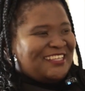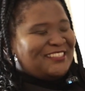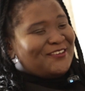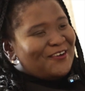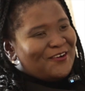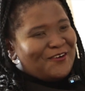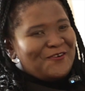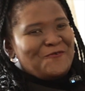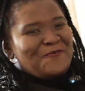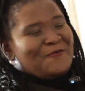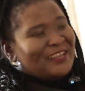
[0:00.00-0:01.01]

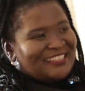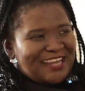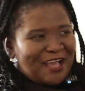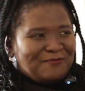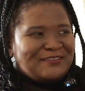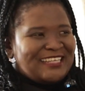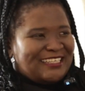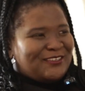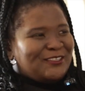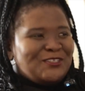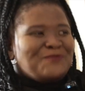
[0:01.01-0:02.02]
So we want an update
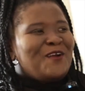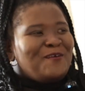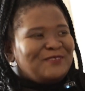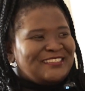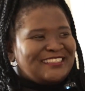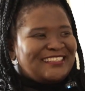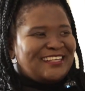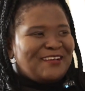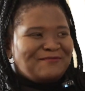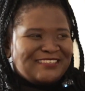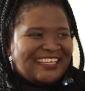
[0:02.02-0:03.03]
because you promised us an
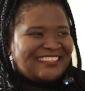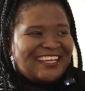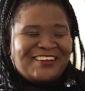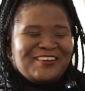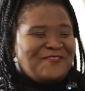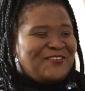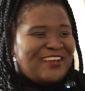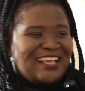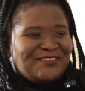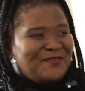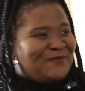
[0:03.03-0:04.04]
update. I don't know if you
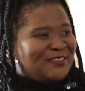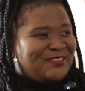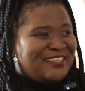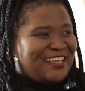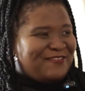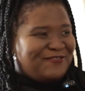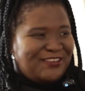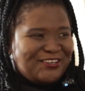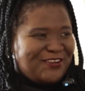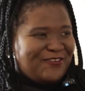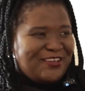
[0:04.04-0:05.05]
guys remember doing that
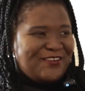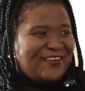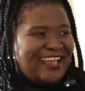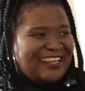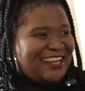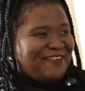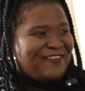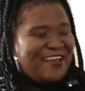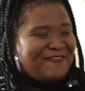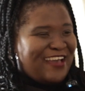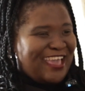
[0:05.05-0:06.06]
video where you're like, Never
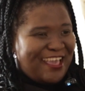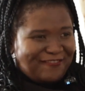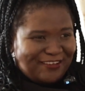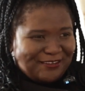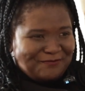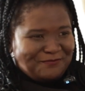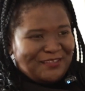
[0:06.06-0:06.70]
Have I Ever.